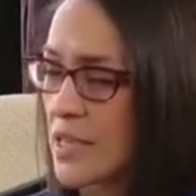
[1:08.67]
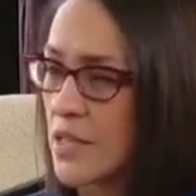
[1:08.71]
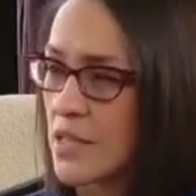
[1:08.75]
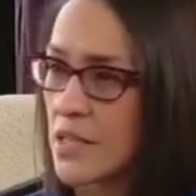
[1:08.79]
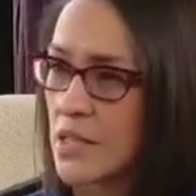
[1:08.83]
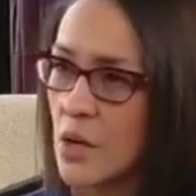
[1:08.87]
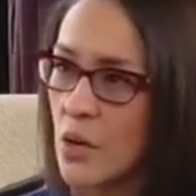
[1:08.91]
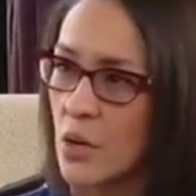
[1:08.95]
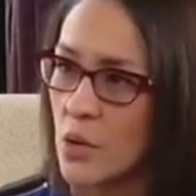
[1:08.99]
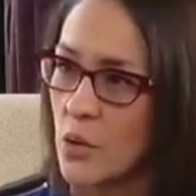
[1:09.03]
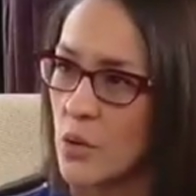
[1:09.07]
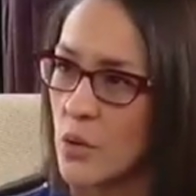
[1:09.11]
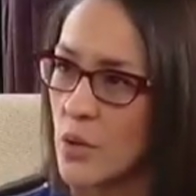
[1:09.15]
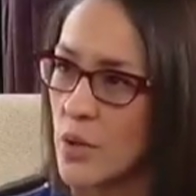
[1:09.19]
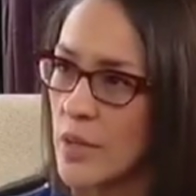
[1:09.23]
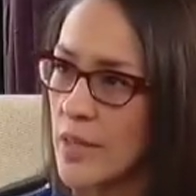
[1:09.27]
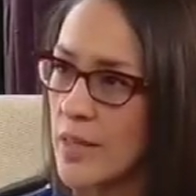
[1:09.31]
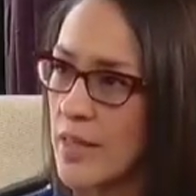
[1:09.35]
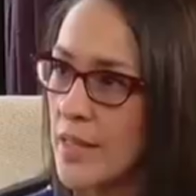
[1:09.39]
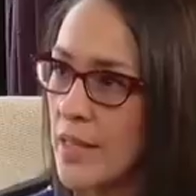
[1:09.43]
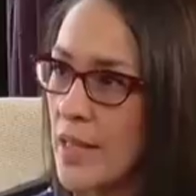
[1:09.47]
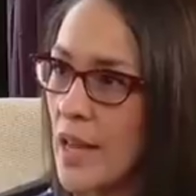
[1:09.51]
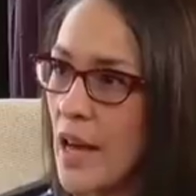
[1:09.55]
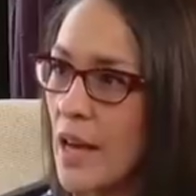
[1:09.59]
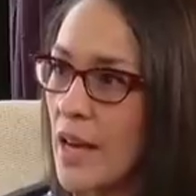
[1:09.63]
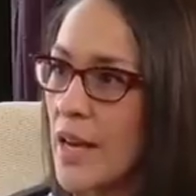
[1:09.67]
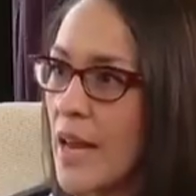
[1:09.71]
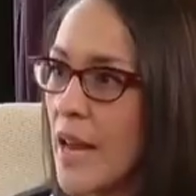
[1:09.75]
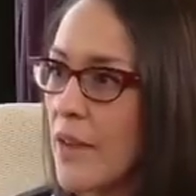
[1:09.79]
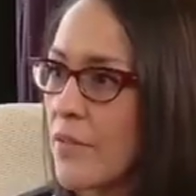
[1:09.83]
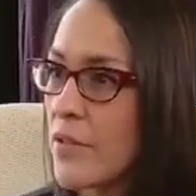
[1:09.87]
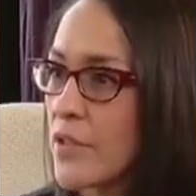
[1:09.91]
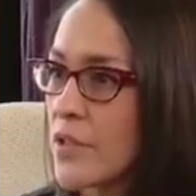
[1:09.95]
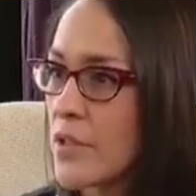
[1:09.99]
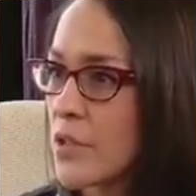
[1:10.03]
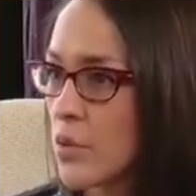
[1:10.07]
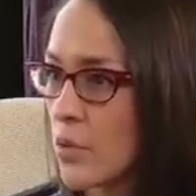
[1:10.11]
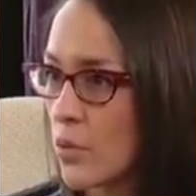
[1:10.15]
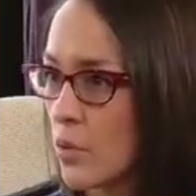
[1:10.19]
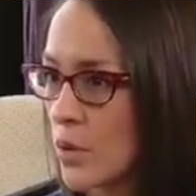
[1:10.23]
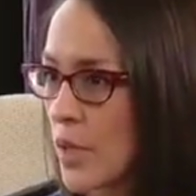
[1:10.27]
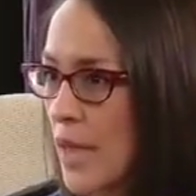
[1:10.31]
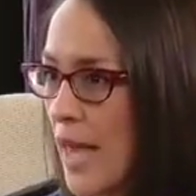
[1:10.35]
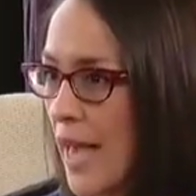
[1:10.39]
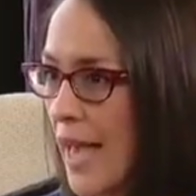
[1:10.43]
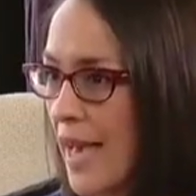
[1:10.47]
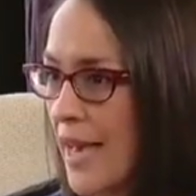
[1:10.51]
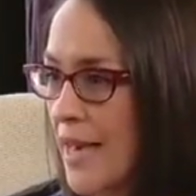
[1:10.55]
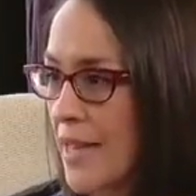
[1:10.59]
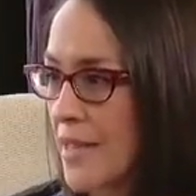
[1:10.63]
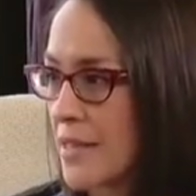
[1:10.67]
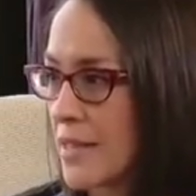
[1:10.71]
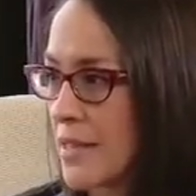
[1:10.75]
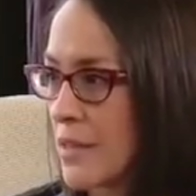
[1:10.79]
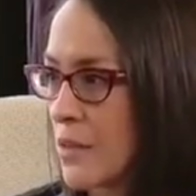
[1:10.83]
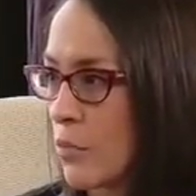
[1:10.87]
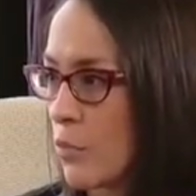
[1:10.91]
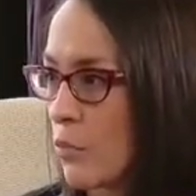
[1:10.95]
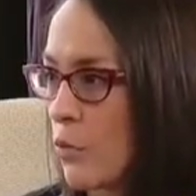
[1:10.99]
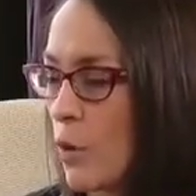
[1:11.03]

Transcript: So not every school has